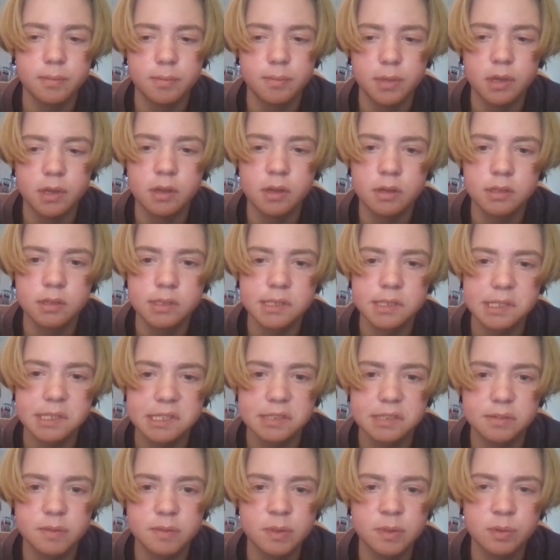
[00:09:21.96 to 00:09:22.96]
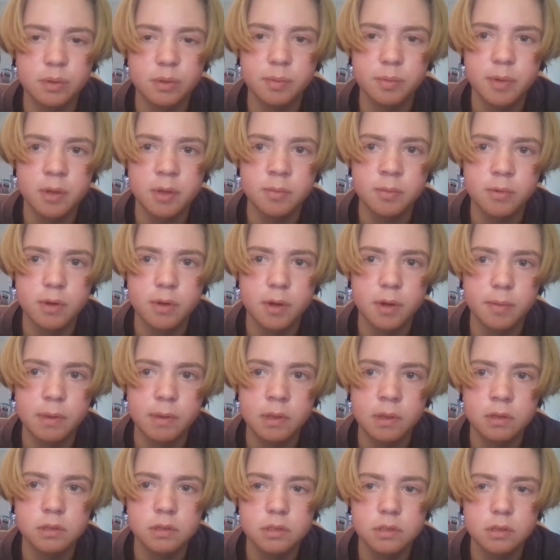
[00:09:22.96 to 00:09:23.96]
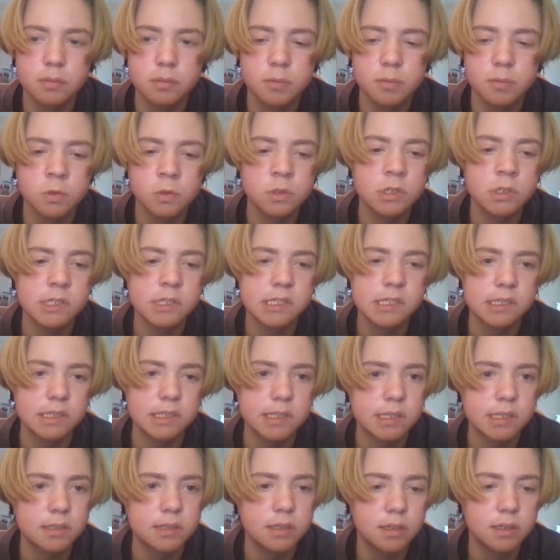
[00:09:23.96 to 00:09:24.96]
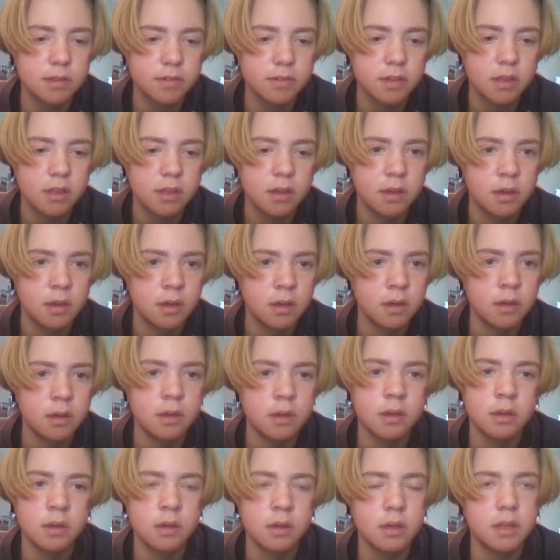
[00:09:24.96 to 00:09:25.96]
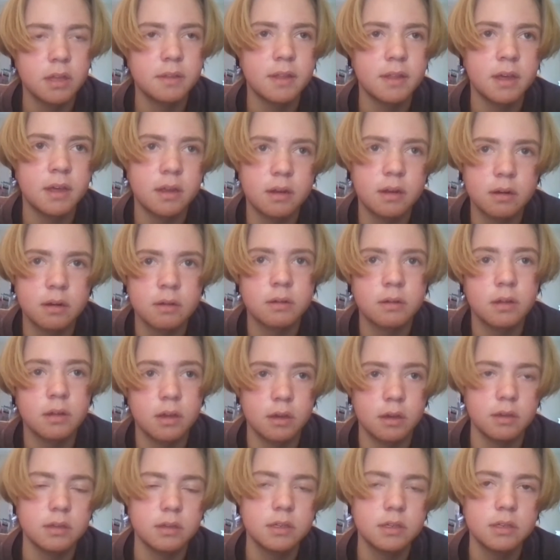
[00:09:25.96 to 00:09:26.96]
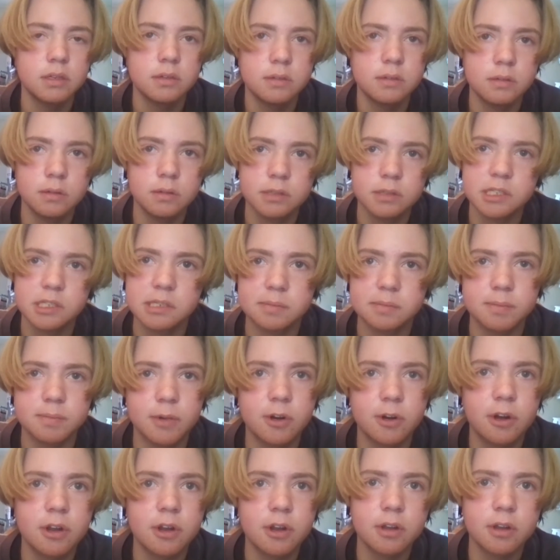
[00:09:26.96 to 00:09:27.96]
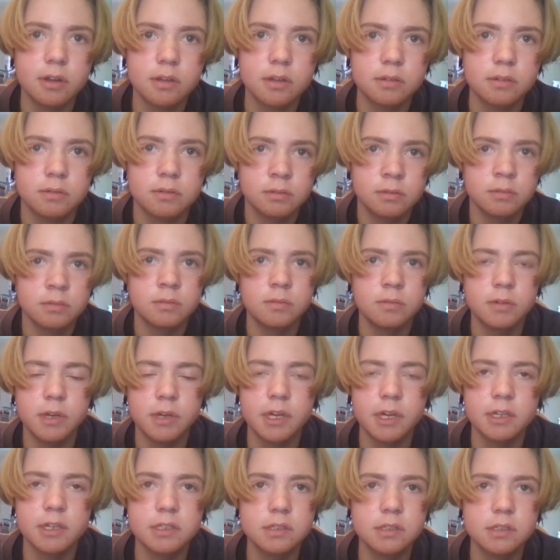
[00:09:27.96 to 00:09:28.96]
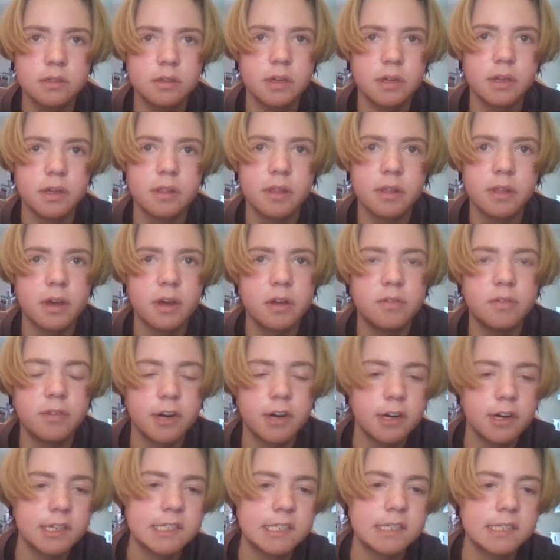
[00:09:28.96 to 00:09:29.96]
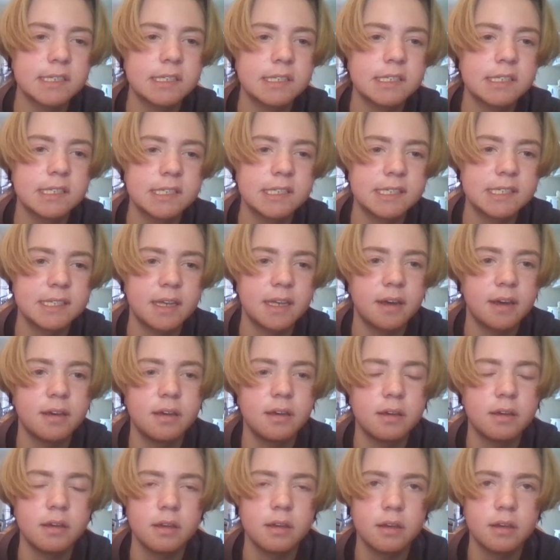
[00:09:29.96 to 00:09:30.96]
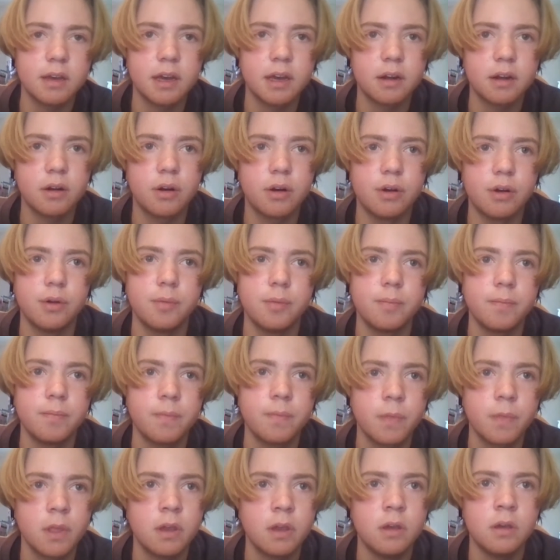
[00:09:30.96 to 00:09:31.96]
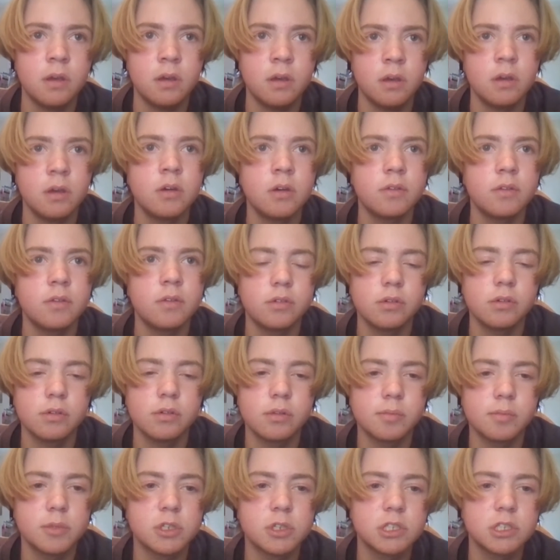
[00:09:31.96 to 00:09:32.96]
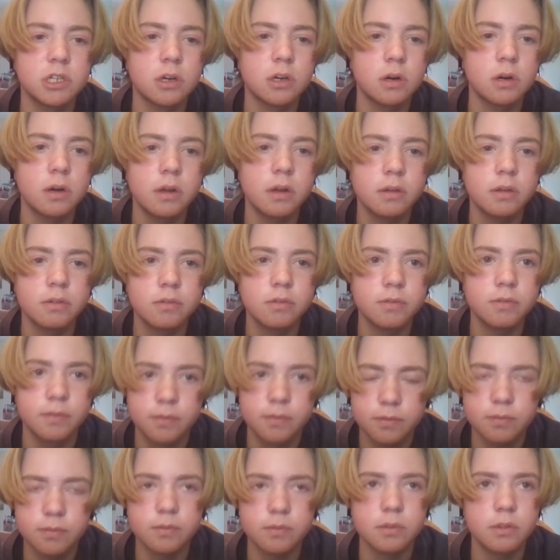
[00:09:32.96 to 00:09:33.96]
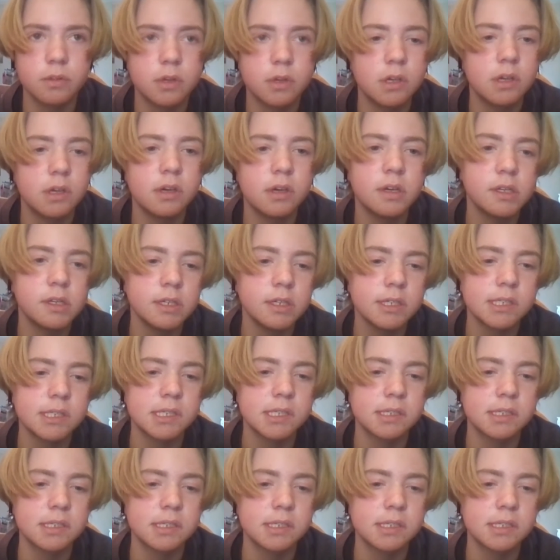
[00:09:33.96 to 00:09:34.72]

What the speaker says: because of all the people coming into the borders and stuff. And then, yeah, it did spike, and they advised us to stay at home for the majority of the year.